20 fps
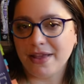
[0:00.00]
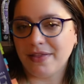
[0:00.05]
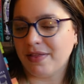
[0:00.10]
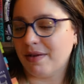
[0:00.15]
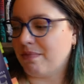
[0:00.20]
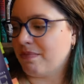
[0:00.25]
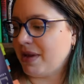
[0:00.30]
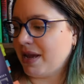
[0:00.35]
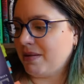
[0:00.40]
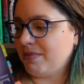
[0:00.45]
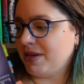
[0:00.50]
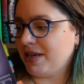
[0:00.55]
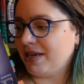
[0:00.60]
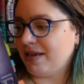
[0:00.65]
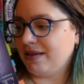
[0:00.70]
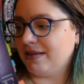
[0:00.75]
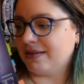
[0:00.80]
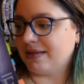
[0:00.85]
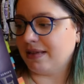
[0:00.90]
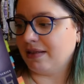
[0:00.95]
that maybe
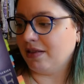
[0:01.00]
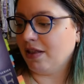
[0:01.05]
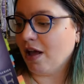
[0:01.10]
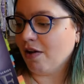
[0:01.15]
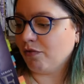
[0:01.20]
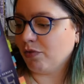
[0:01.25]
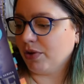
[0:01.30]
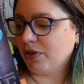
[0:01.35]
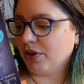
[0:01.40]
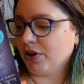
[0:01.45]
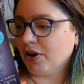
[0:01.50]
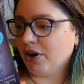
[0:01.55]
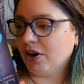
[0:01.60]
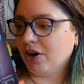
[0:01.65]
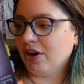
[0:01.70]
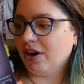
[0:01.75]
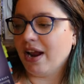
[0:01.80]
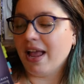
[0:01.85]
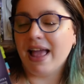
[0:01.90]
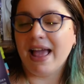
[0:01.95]
he's in love with
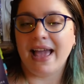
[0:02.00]
her